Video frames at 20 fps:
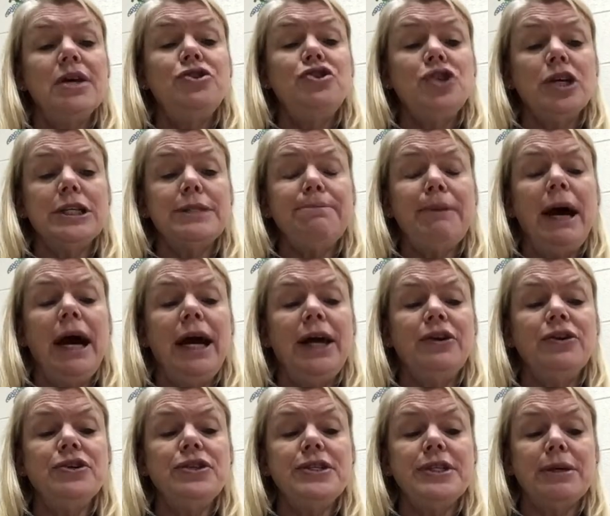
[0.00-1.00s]
Just
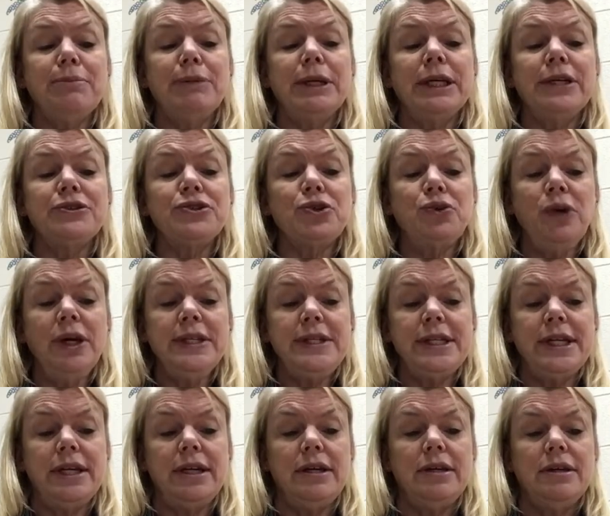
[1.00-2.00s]
behind her, someone else
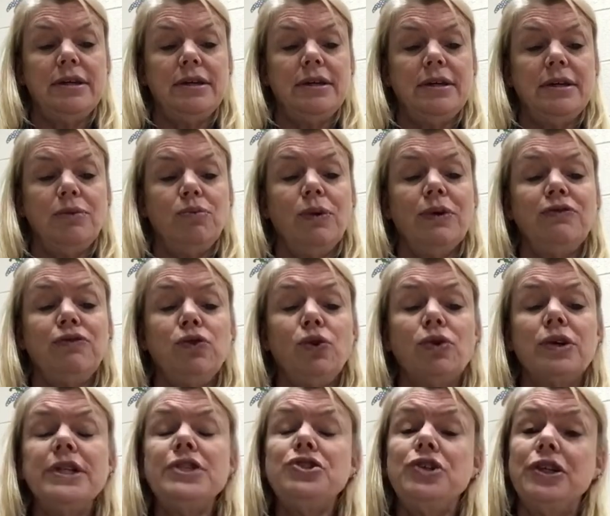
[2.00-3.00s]
grunted. When
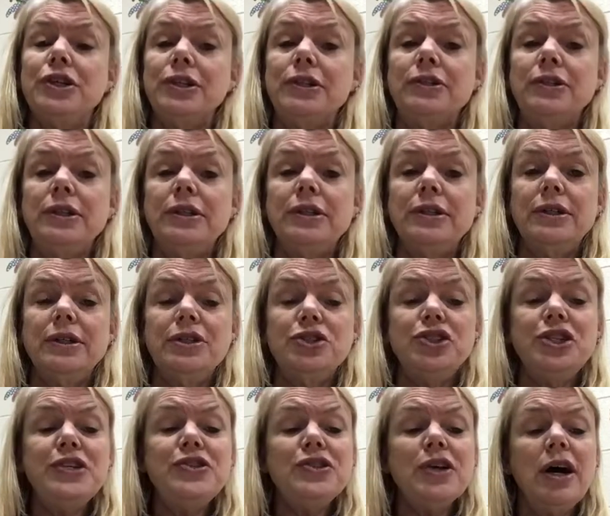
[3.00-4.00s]
Flora turned,
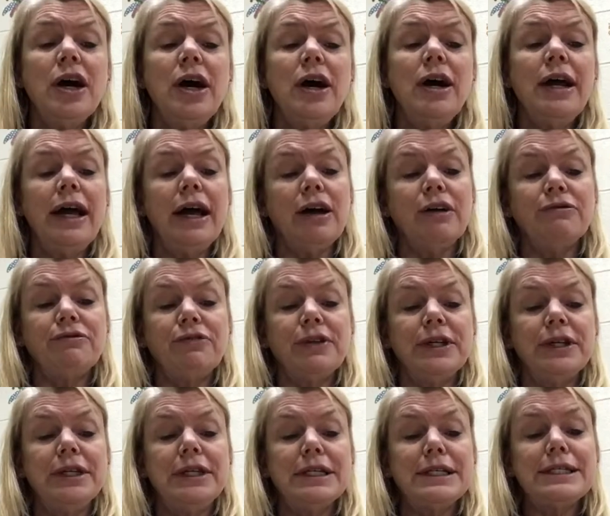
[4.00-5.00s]
she saw
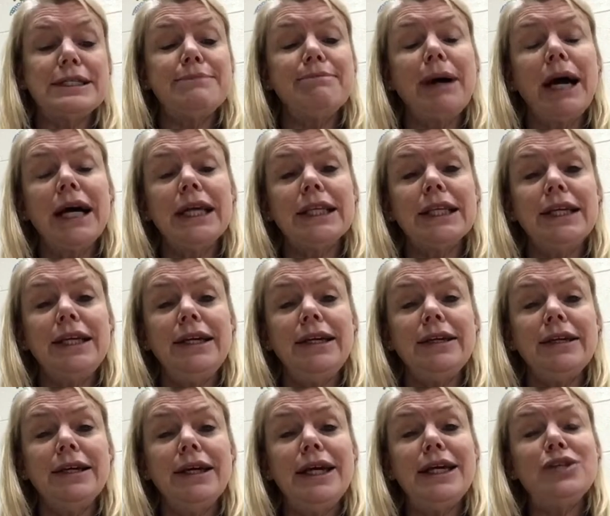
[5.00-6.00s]
Alfred
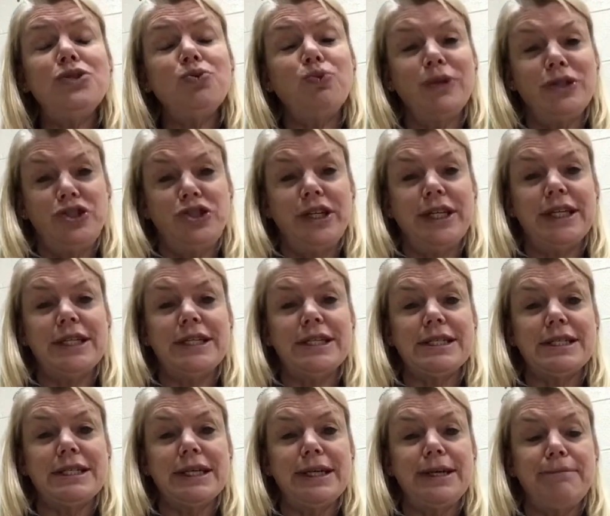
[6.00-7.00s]
smiling and twitching in
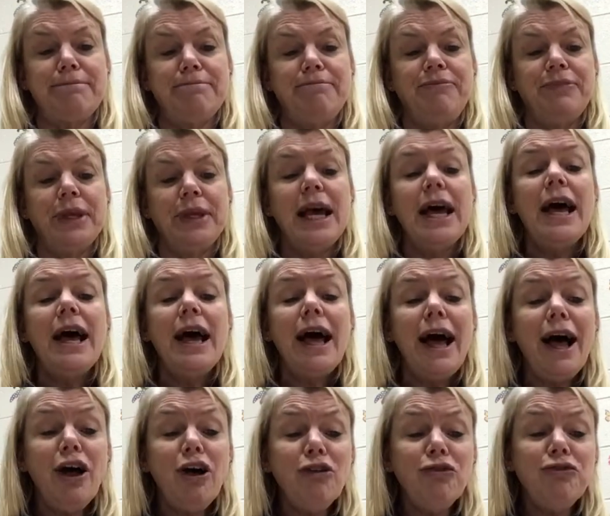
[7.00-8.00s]
his sleep.
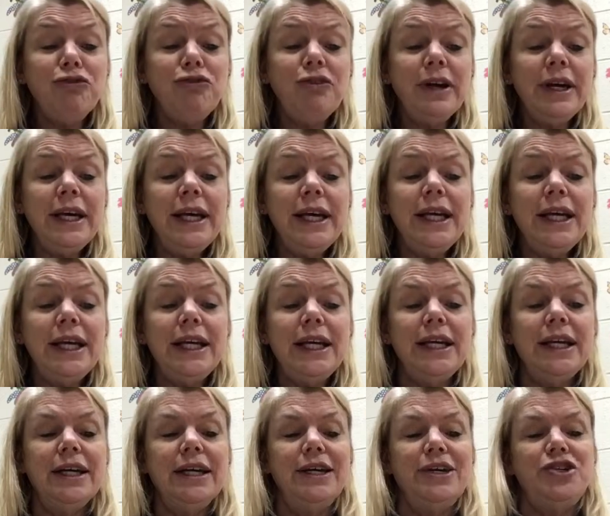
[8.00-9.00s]

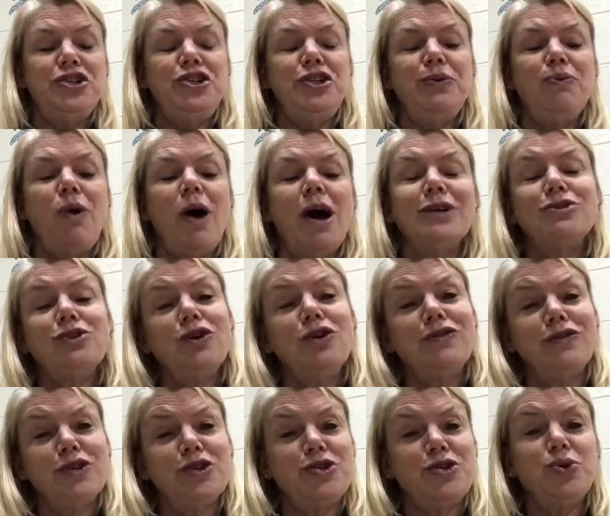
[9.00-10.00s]
Alfred! She walked
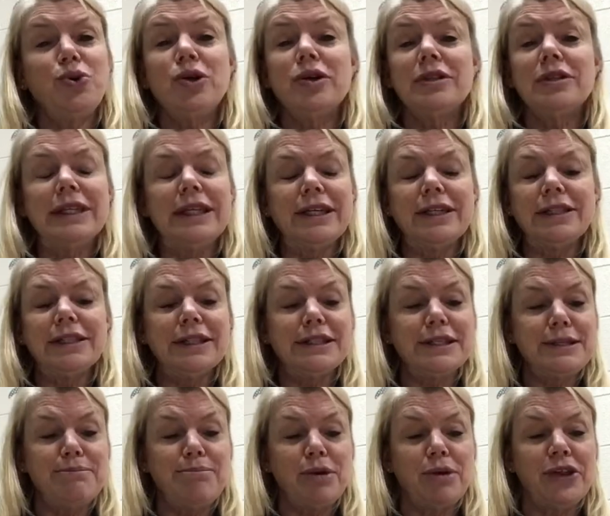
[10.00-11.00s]
over to her
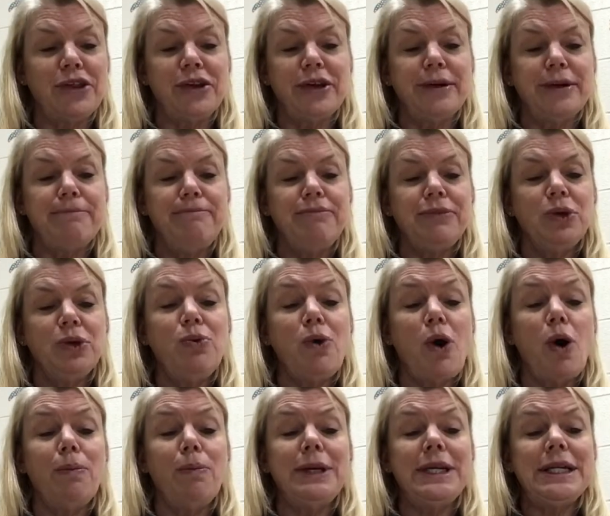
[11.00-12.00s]
littlest brother, who
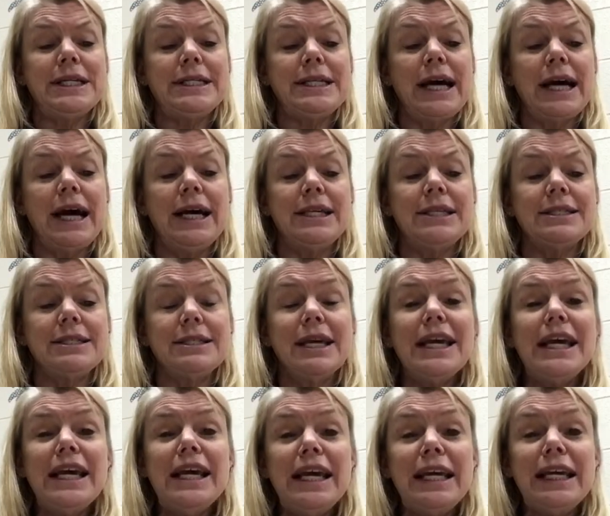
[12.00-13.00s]
opened his eyes.
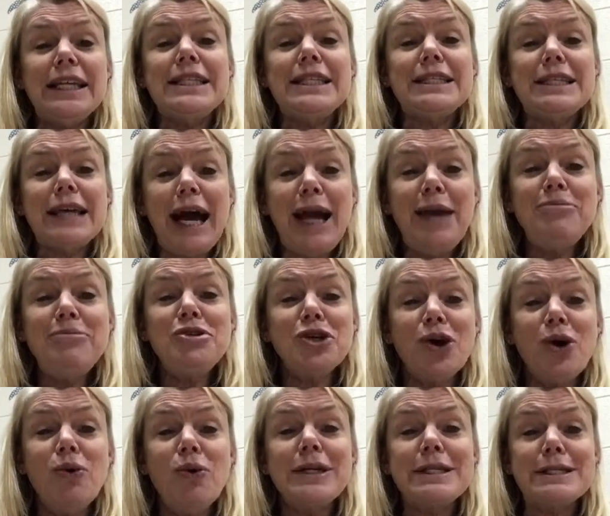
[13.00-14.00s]
It's time to
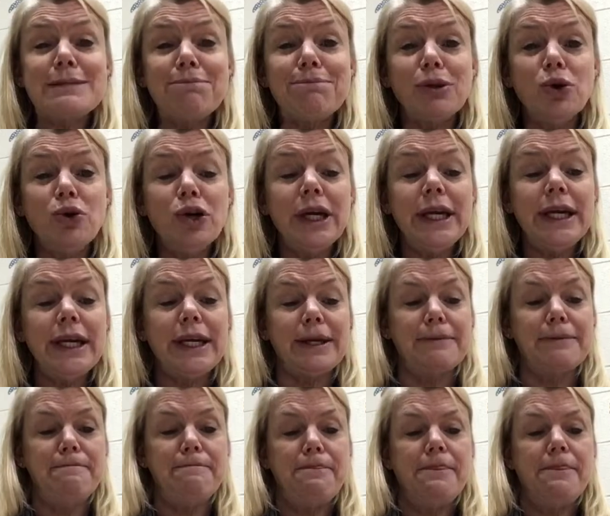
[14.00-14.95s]
go exploring.